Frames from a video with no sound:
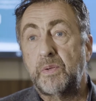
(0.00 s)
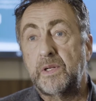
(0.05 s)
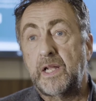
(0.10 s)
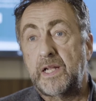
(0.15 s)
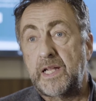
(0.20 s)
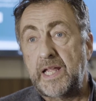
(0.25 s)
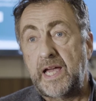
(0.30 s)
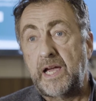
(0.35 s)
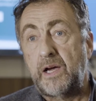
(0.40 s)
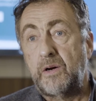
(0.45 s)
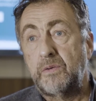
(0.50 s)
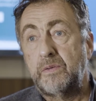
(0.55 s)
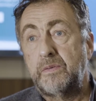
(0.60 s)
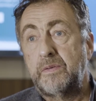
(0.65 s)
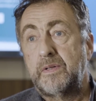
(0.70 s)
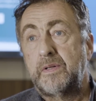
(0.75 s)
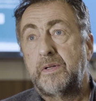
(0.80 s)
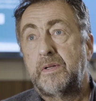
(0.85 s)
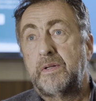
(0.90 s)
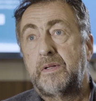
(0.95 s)
will allow
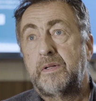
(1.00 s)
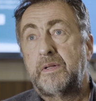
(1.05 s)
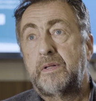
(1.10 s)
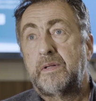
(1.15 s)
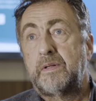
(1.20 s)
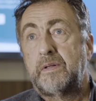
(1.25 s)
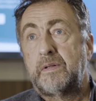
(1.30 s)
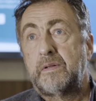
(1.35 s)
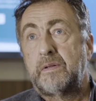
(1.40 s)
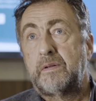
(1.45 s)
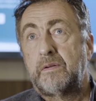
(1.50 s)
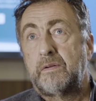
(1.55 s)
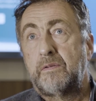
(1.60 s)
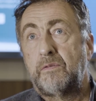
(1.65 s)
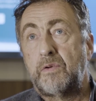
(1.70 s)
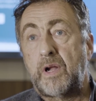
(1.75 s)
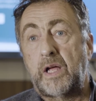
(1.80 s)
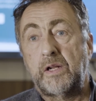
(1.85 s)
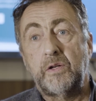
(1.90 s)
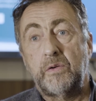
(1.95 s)

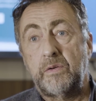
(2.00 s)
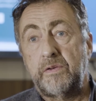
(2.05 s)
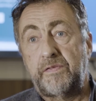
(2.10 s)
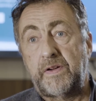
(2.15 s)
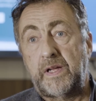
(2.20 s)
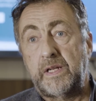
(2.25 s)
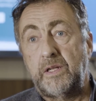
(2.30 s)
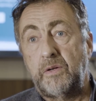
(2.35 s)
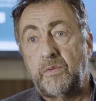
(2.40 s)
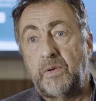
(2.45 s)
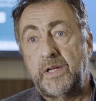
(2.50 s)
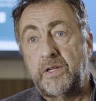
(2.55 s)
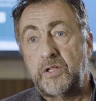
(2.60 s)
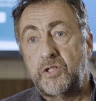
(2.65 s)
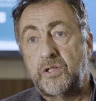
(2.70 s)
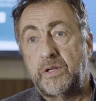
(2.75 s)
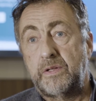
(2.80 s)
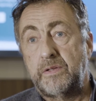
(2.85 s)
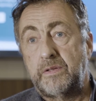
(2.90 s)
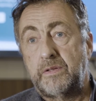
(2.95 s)
RANO
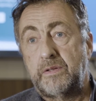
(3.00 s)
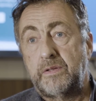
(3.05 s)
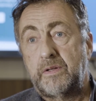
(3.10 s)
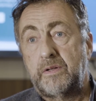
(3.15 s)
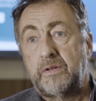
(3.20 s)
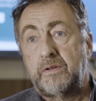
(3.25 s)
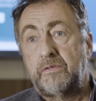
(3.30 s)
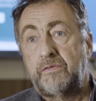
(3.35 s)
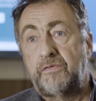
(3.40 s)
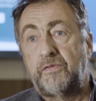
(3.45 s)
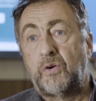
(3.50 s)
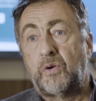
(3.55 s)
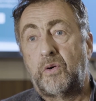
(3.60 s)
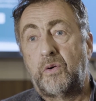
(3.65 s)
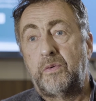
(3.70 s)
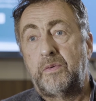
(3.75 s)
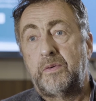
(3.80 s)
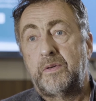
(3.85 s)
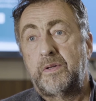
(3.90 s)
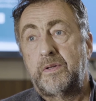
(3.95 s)
evaluation
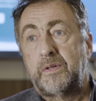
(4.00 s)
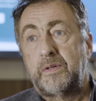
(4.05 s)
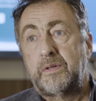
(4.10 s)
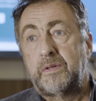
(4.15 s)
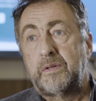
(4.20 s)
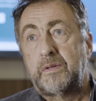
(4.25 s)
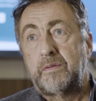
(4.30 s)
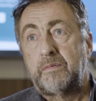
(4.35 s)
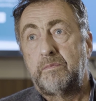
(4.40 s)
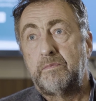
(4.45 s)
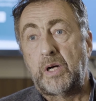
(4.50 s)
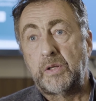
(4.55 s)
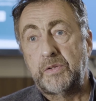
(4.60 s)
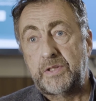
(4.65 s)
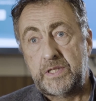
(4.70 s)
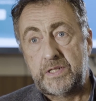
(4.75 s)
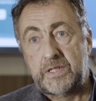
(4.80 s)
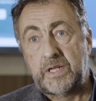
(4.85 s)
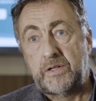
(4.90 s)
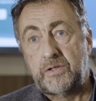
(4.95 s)
for
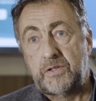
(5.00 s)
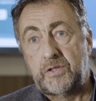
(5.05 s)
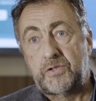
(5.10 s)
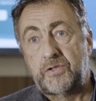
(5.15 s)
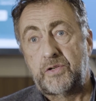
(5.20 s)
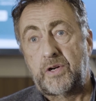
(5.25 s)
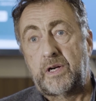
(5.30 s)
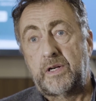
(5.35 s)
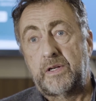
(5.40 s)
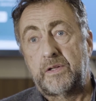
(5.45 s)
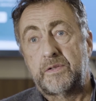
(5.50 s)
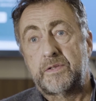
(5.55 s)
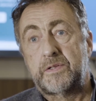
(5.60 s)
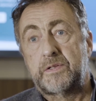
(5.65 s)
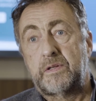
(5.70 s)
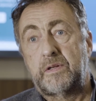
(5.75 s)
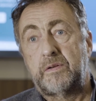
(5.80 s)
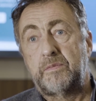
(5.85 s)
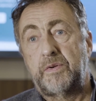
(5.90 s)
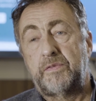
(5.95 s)
multi-centre
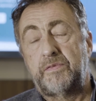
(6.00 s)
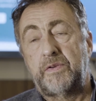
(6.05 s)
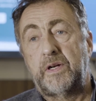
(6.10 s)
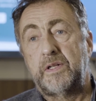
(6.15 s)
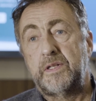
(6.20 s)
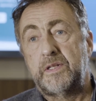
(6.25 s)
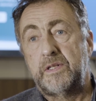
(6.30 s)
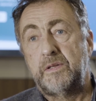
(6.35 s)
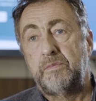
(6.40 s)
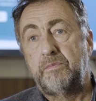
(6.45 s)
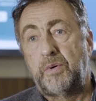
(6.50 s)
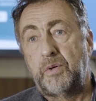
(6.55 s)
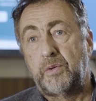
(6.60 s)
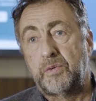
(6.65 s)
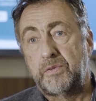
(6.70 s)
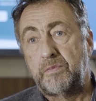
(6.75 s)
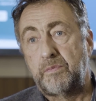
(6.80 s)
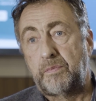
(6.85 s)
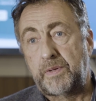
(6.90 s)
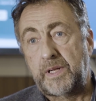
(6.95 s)
trials and provide an
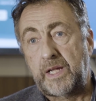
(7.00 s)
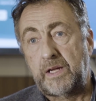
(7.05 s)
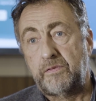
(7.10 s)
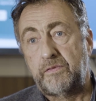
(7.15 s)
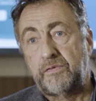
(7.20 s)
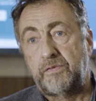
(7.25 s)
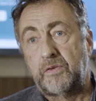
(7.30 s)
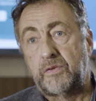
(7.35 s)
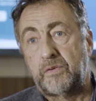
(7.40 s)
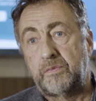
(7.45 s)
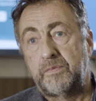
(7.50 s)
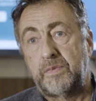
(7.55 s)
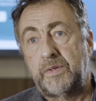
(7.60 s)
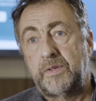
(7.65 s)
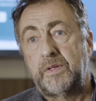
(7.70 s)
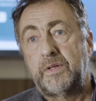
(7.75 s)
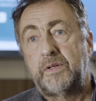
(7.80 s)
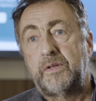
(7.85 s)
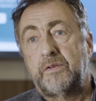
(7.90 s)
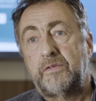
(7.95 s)
important platform
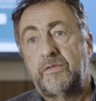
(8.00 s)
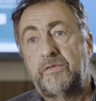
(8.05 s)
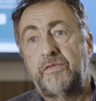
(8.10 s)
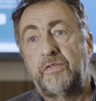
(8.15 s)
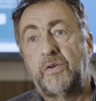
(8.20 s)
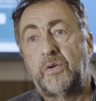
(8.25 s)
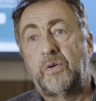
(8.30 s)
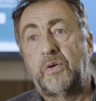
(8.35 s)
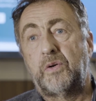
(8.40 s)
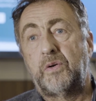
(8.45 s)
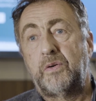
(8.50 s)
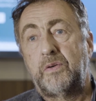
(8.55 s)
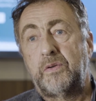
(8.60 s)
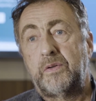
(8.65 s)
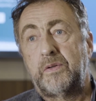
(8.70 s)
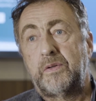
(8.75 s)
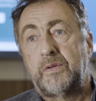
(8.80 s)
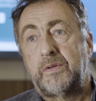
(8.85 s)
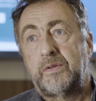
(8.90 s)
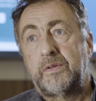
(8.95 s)
for
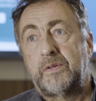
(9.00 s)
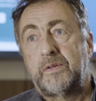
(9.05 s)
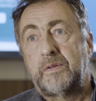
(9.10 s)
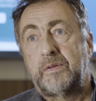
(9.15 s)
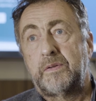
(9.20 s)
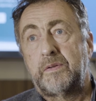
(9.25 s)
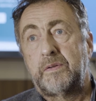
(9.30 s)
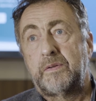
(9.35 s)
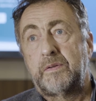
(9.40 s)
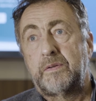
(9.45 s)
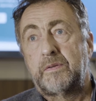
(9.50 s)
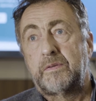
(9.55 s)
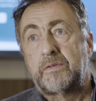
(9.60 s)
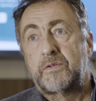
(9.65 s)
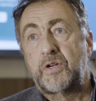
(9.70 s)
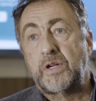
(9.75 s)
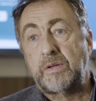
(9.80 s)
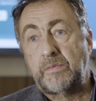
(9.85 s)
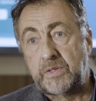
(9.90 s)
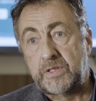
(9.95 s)

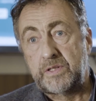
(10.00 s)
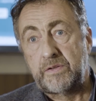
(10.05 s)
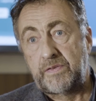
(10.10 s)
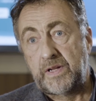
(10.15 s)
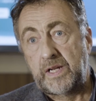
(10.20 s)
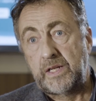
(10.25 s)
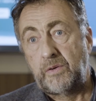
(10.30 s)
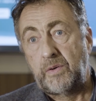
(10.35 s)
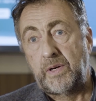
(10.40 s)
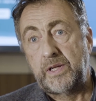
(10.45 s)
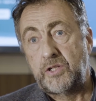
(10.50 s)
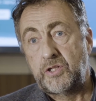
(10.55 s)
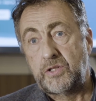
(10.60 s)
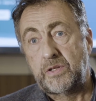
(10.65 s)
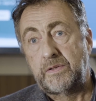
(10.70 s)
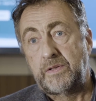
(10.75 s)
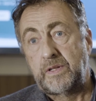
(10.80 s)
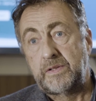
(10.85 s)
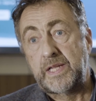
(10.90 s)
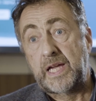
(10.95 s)
treatment
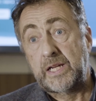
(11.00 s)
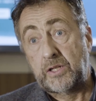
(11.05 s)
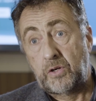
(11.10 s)
evaluation in that